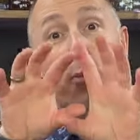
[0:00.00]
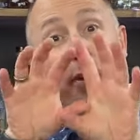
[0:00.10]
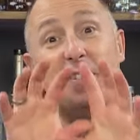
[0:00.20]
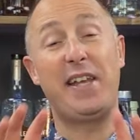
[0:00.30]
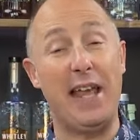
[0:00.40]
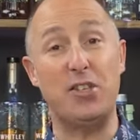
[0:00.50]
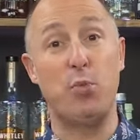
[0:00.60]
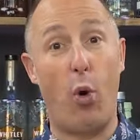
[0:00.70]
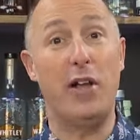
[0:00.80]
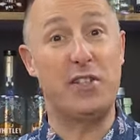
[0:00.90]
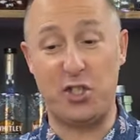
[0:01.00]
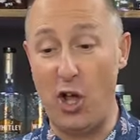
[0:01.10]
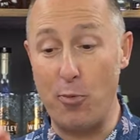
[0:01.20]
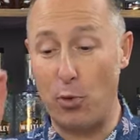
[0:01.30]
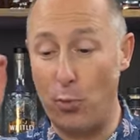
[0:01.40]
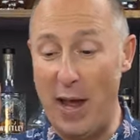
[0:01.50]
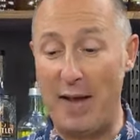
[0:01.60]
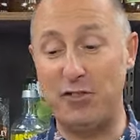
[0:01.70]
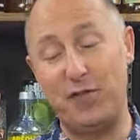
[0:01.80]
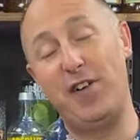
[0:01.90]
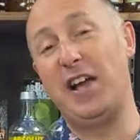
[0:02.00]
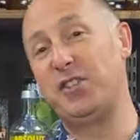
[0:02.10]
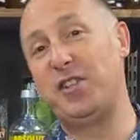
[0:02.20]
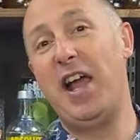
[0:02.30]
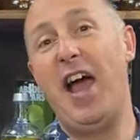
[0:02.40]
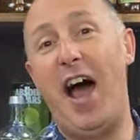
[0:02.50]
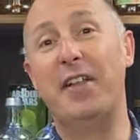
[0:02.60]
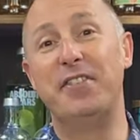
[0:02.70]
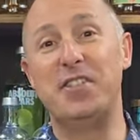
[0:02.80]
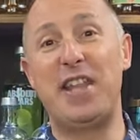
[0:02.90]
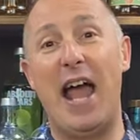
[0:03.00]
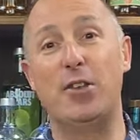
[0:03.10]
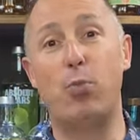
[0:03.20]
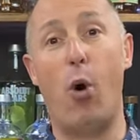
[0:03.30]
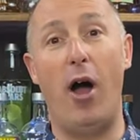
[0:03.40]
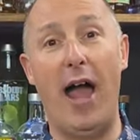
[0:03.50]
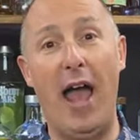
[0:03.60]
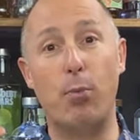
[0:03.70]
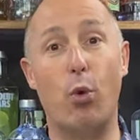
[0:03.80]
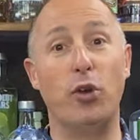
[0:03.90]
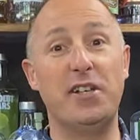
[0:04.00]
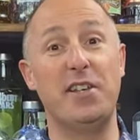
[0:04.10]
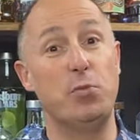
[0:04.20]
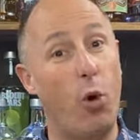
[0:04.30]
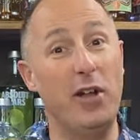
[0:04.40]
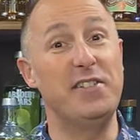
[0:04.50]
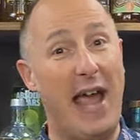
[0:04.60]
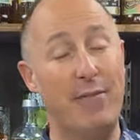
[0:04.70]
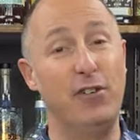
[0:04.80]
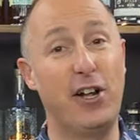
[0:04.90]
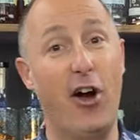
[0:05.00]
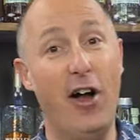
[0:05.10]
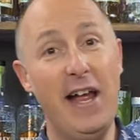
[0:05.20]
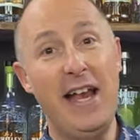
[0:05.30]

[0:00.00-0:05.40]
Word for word: But to get to what is a snowball, we have to first understand what uh, Warninks is. What is Advocaat?